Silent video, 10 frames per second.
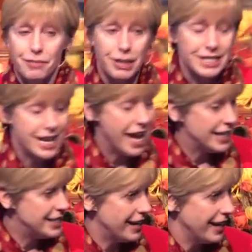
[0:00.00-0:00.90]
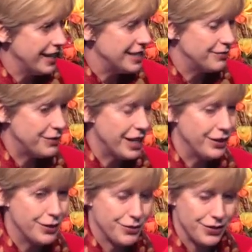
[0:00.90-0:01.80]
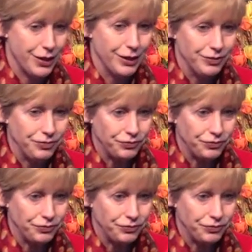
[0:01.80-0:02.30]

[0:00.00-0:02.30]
My dad died 10 years ago.